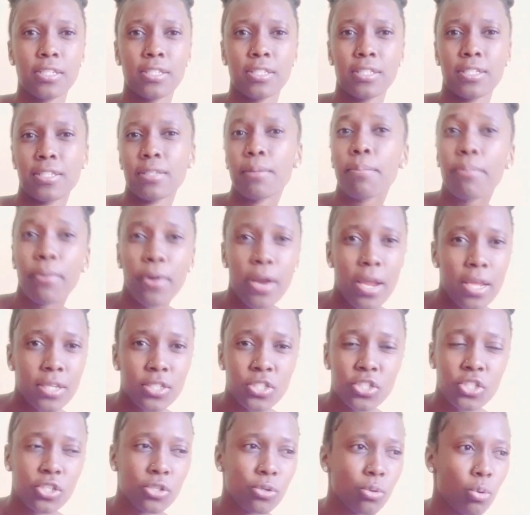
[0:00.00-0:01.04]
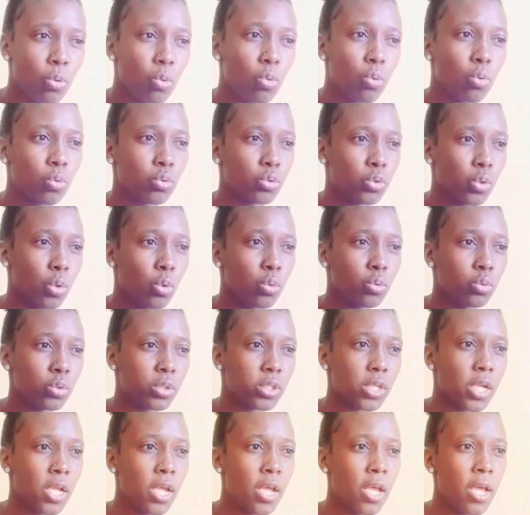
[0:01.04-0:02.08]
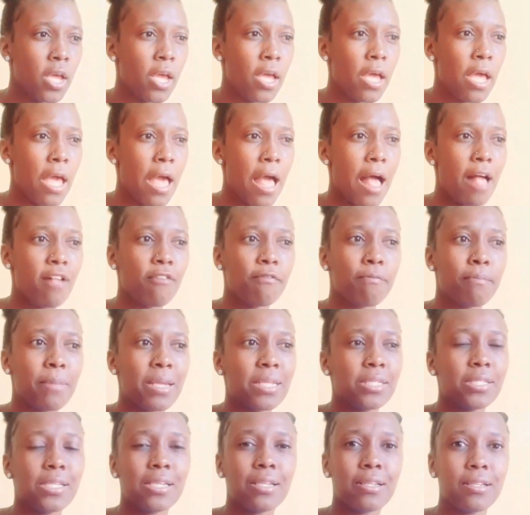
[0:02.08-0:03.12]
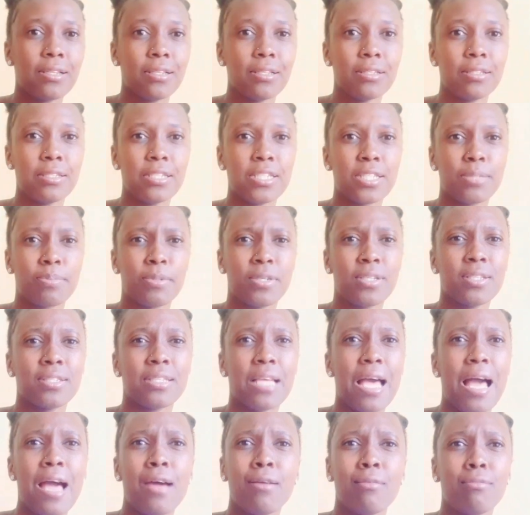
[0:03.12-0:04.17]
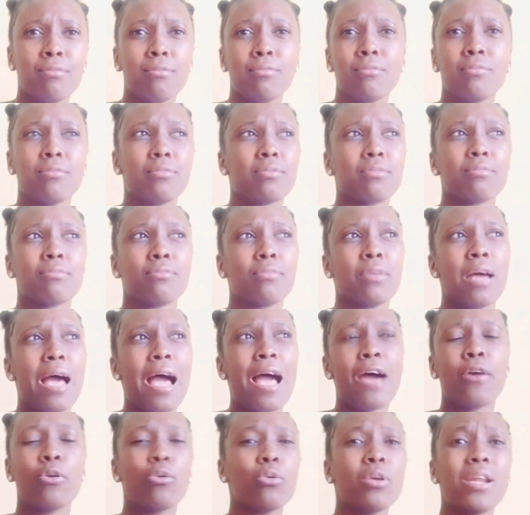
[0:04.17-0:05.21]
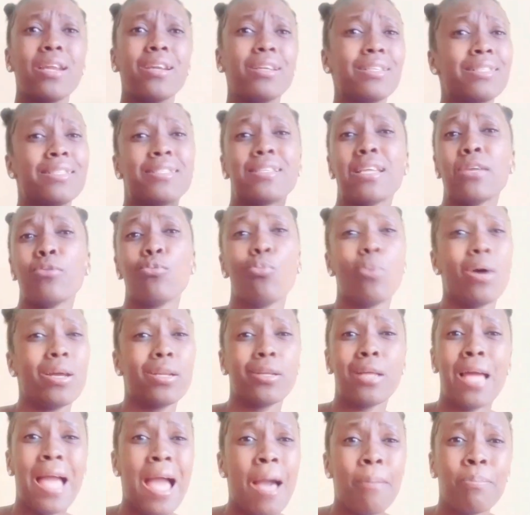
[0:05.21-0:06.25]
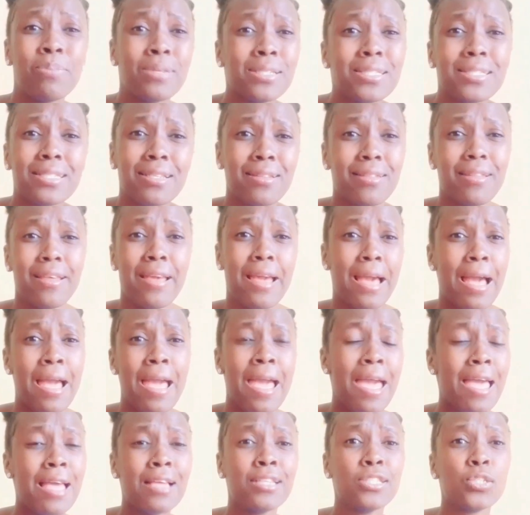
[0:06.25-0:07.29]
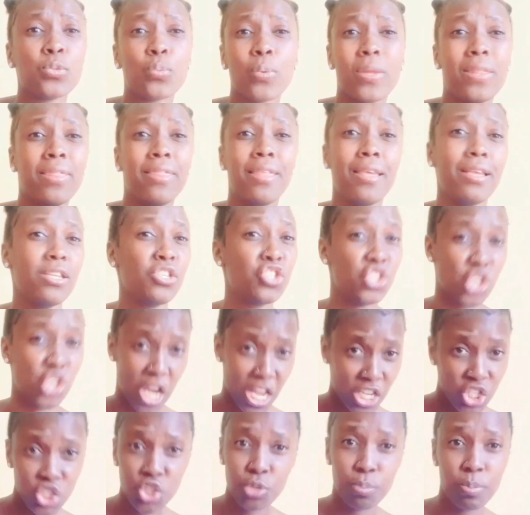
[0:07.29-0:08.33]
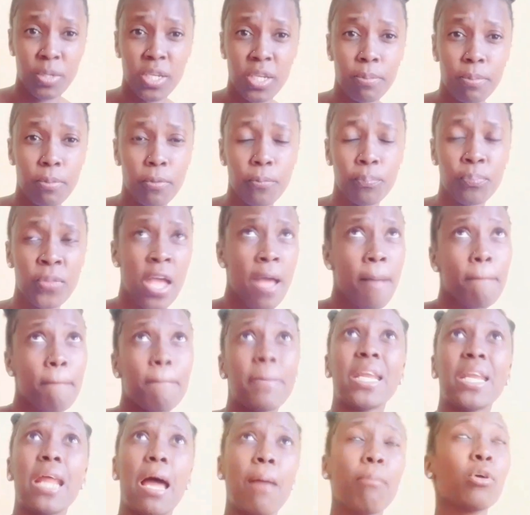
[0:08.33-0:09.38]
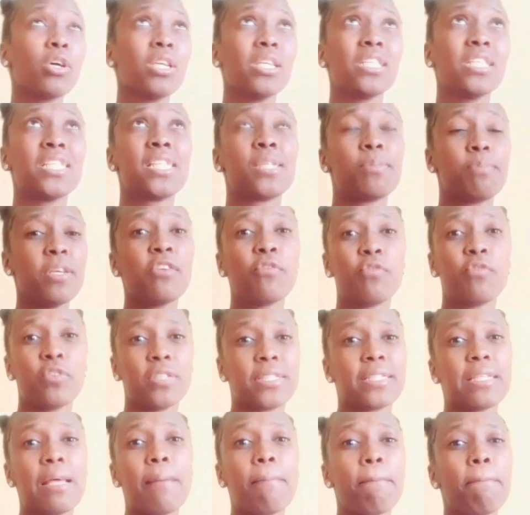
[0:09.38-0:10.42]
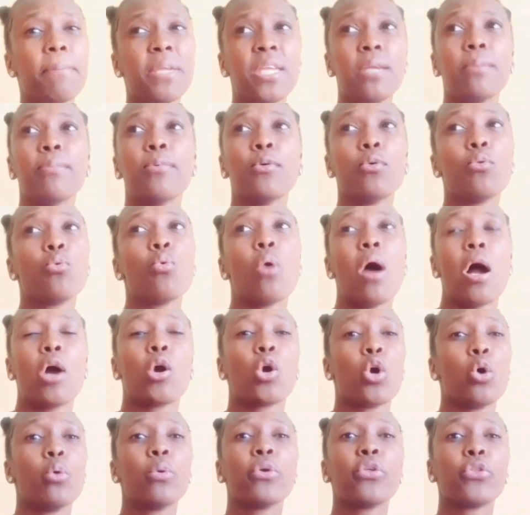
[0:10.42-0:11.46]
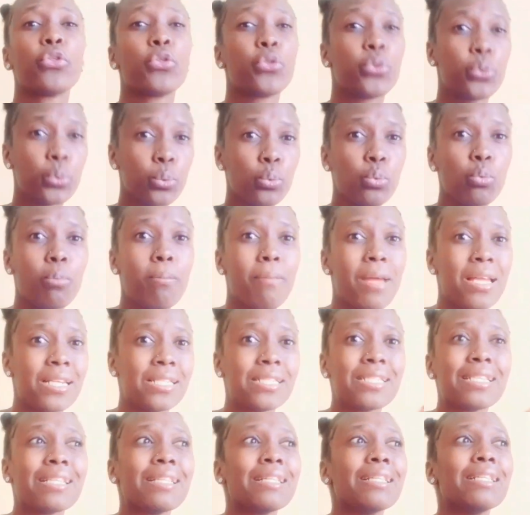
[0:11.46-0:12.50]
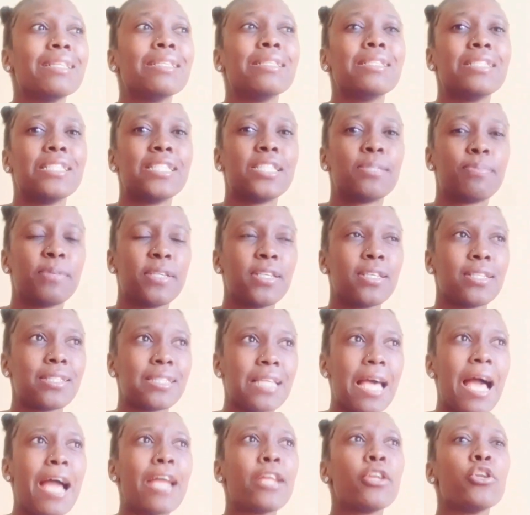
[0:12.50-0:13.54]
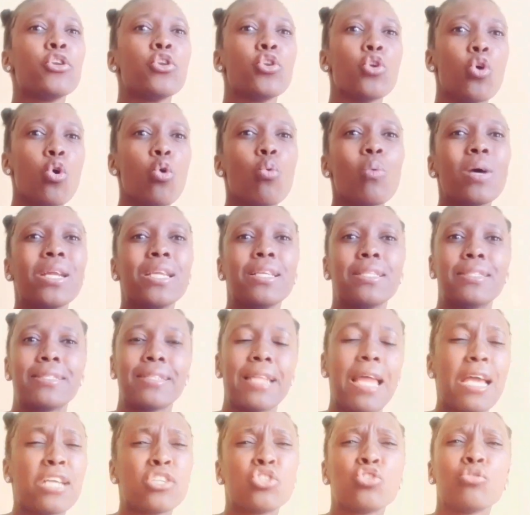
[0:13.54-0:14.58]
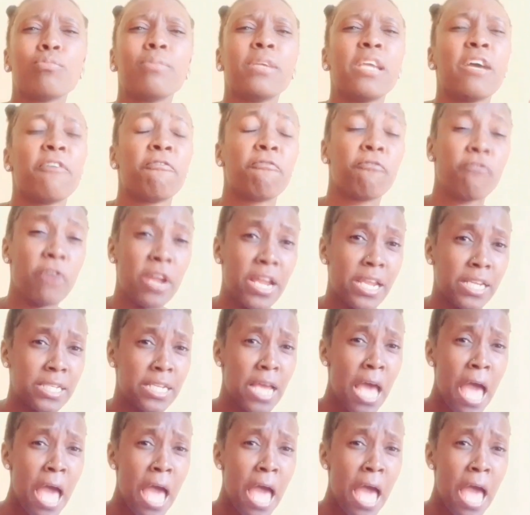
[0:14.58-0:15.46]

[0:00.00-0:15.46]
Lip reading: depression or don't have mental illness, because I don't understand what happens in their heads when they judge people. But I'm gonna speak for some people who are going through mental illness, because I know what it's like to be afraid.